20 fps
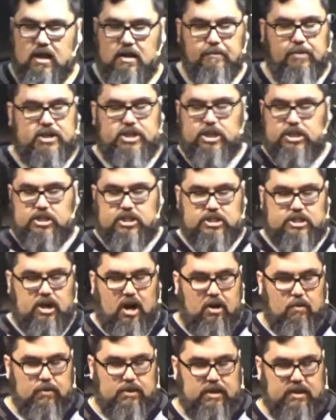but just
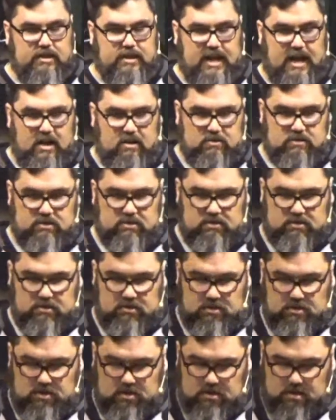start with 1,000.
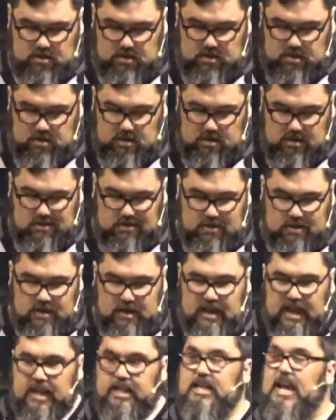
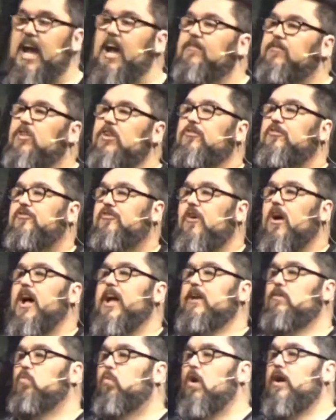And you have to
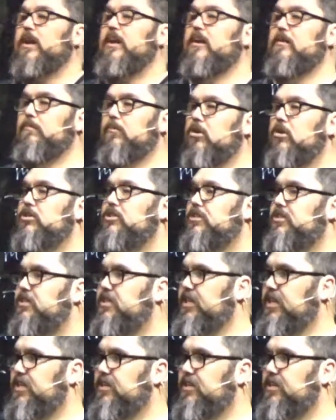define what an emergency